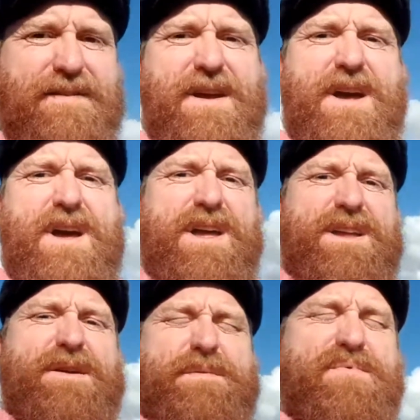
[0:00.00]
And,
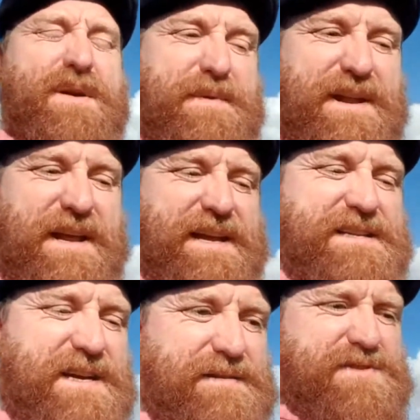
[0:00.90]
you know, in Premier League
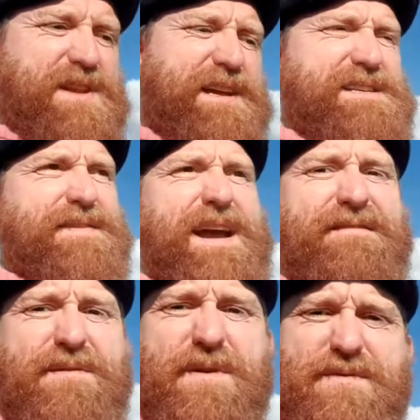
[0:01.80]
terms, the likes of
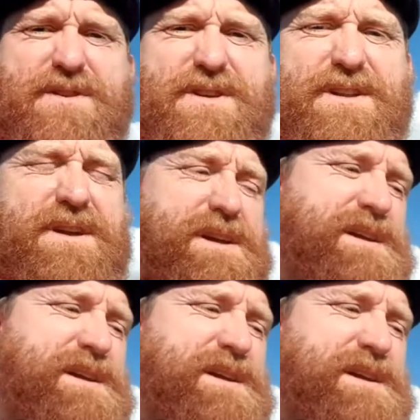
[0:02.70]
Harry Wilson,